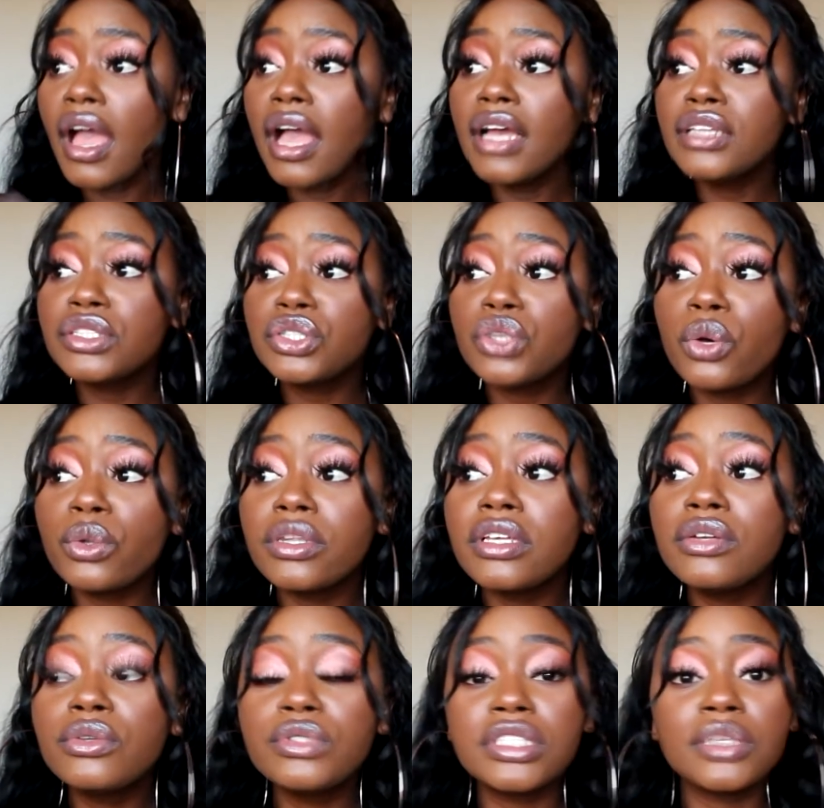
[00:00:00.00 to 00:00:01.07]
And so
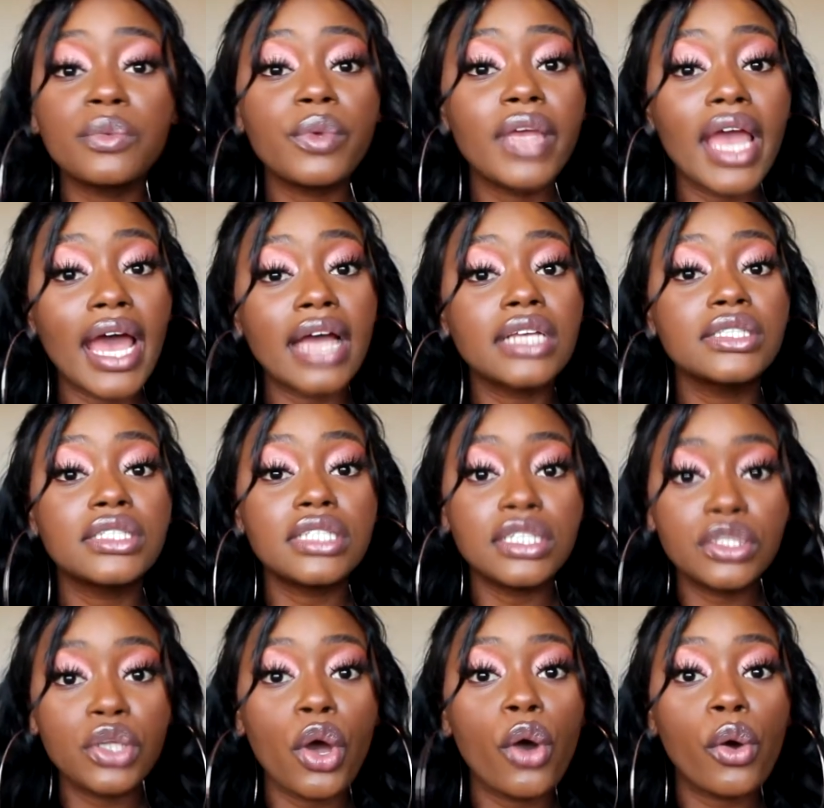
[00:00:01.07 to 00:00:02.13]
little did we actually
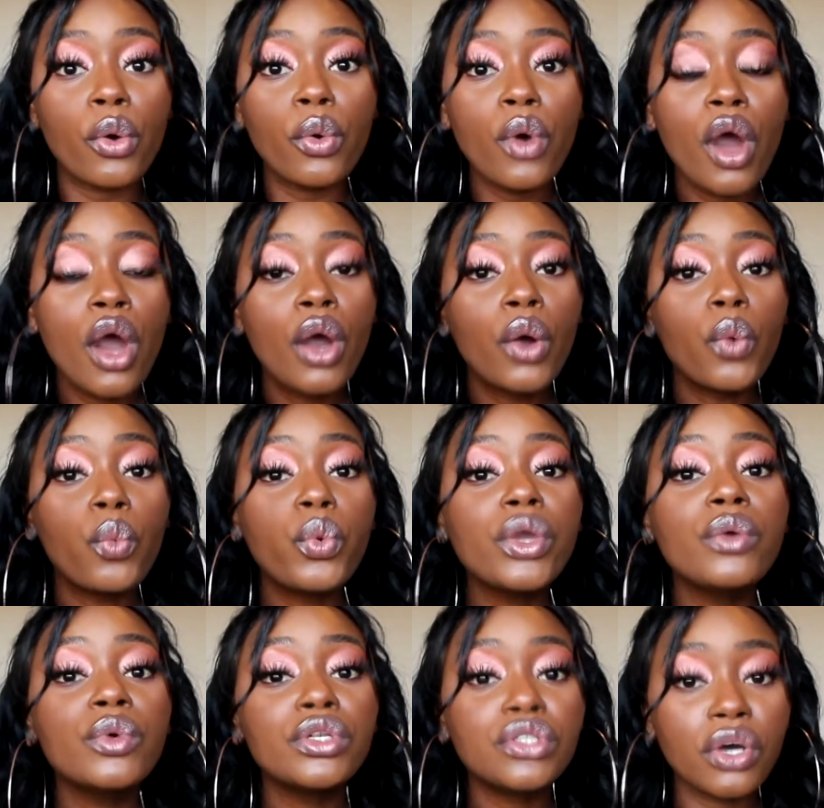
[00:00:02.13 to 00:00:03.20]
know
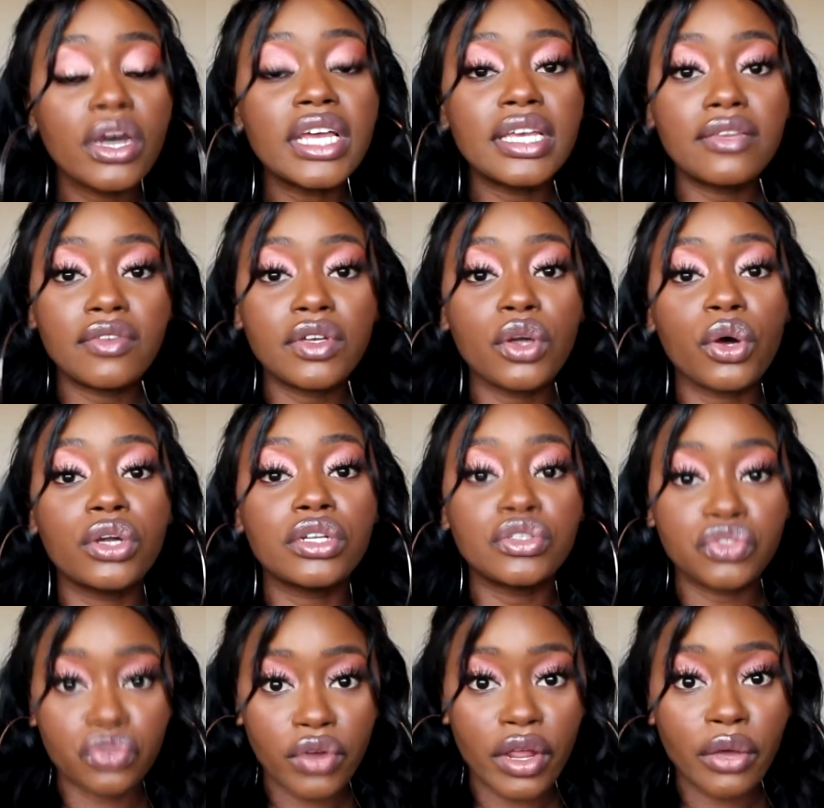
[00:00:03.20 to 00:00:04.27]
we were not even on
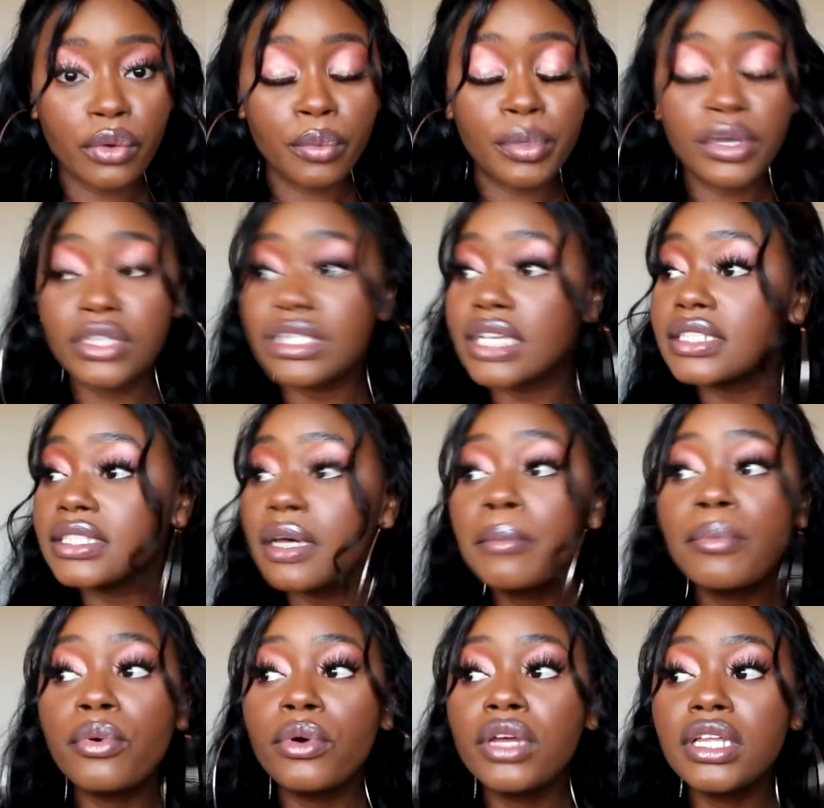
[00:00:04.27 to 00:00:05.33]
a trail, because at
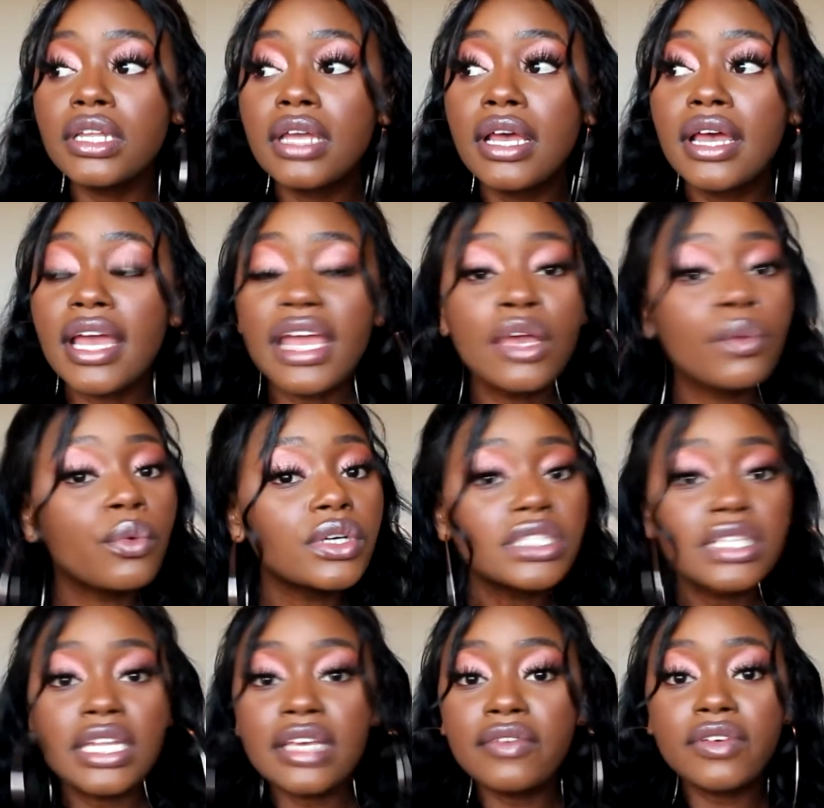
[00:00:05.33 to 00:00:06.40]
some point it
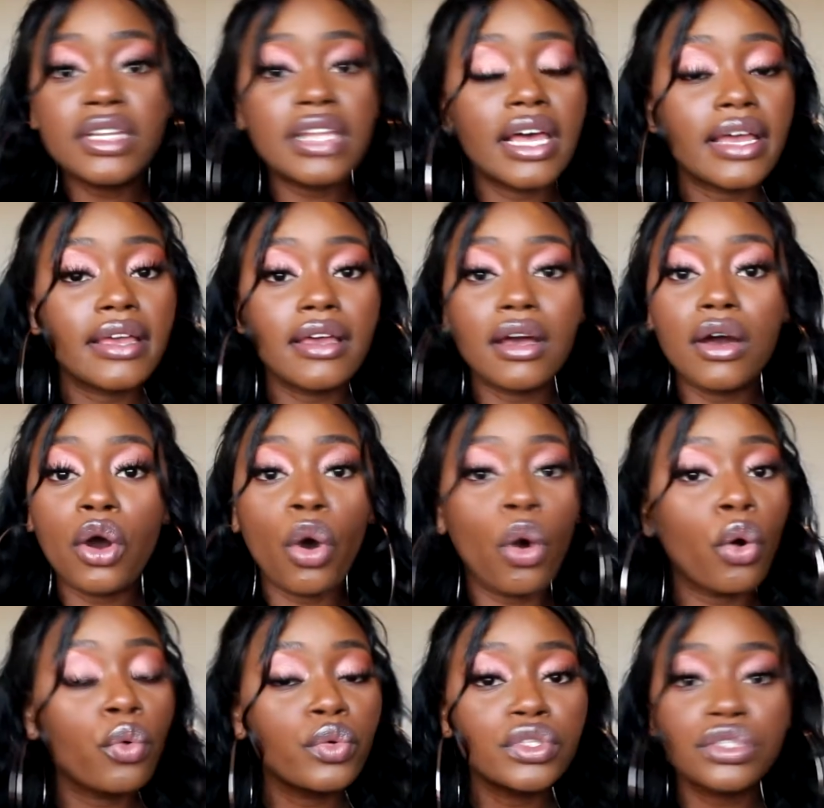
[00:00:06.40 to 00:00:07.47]
wasn't even like a
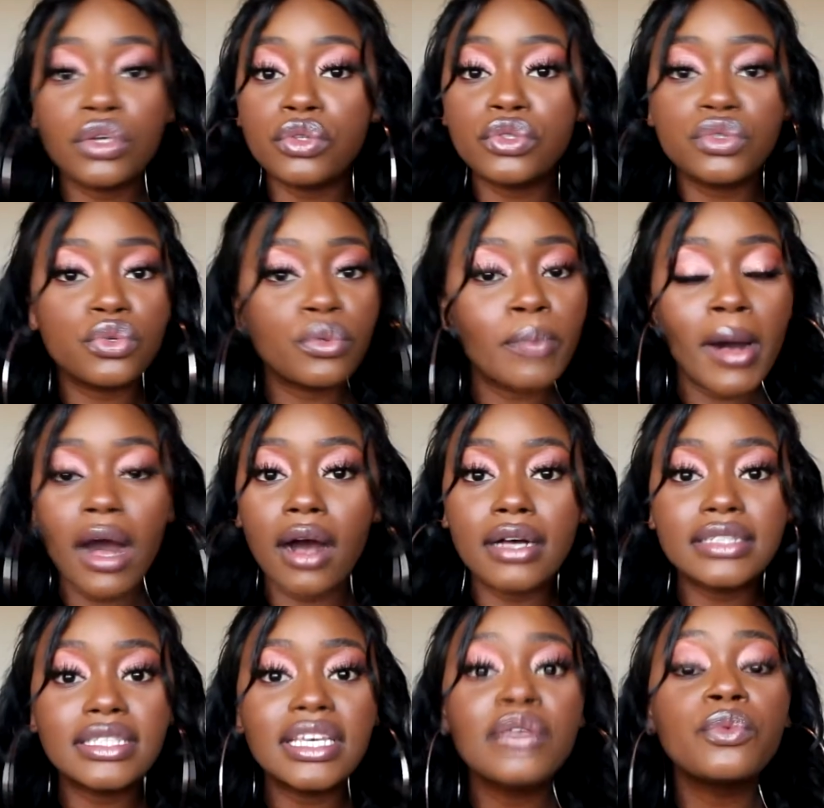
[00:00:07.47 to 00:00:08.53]
horizontal
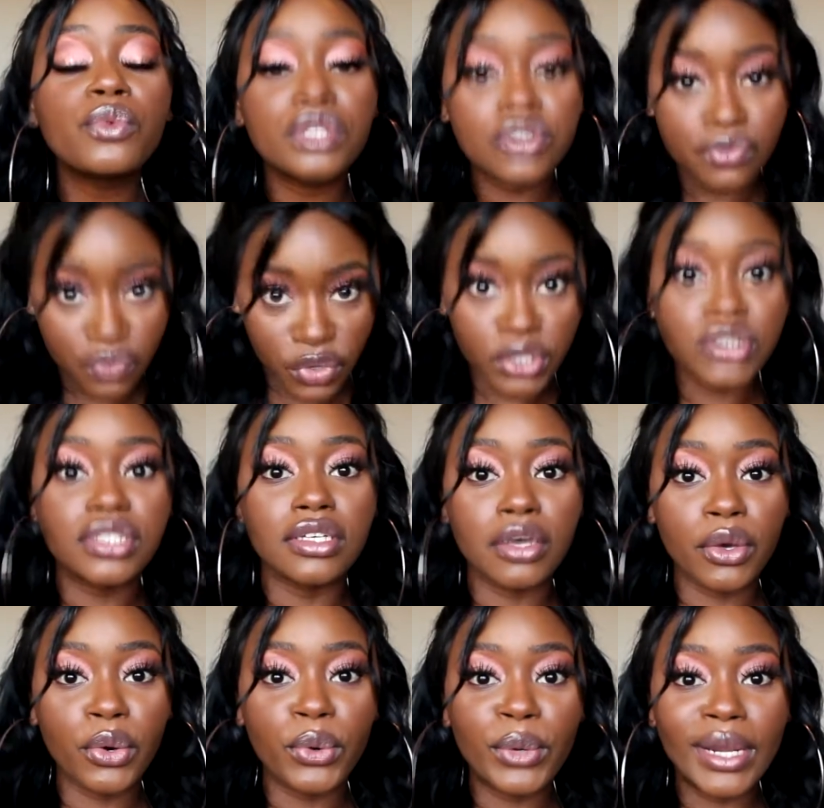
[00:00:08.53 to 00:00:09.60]
path, it was
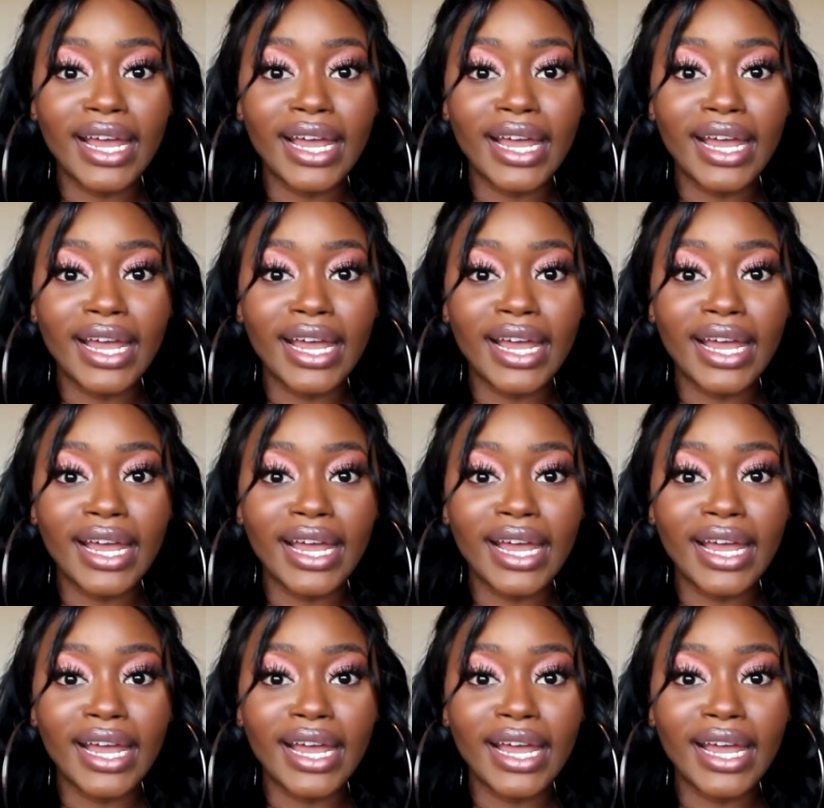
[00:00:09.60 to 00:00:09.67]
vertical.